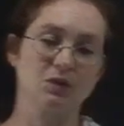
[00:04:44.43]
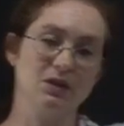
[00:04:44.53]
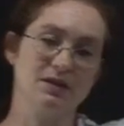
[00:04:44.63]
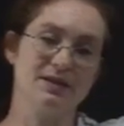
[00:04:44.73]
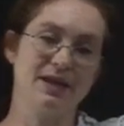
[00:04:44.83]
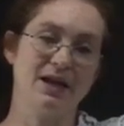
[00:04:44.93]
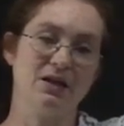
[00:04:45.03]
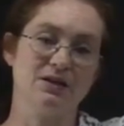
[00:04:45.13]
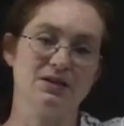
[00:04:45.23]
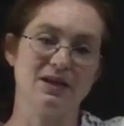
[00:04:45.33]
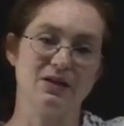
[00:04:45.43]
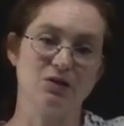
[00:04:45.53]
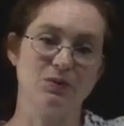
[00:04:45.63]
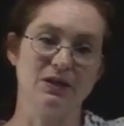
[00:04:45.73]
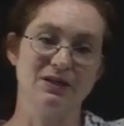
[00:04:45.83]
the scale is set to
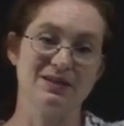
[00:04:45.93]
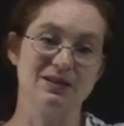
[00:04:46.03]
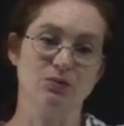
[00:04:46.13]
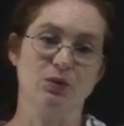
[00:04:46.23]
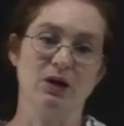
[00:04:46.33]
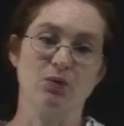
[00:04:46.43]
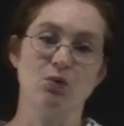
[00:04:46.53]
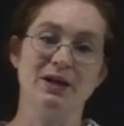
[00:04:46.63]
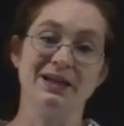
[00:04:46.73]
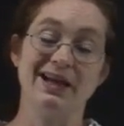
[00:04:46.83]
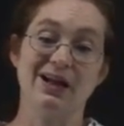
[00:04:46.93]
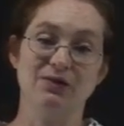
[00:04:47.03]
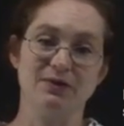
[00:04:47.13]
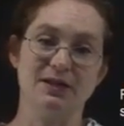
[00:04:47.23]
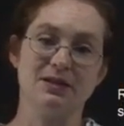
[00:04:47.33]
be this where one
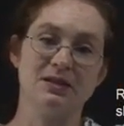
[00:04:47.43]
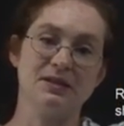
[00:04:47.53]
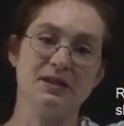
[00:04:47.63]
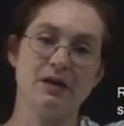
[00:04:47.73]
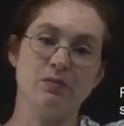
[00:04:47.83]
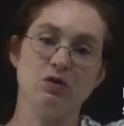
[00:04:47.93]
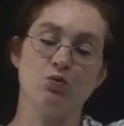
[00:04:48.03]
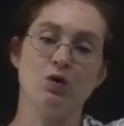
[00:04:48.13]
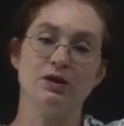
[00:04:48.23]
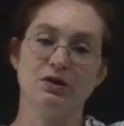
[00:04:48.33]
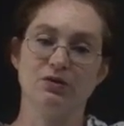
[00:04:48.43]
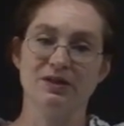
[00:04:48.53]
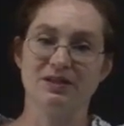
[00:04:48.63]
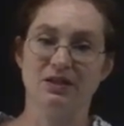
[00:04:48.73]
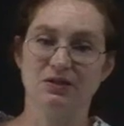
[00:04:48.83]
Kelvin is the same as one degree
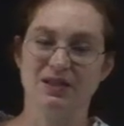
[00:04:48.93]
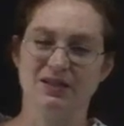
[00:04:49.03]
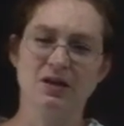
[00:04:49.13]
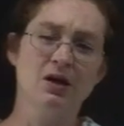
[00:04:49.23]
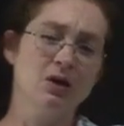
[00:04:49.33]
Celsius.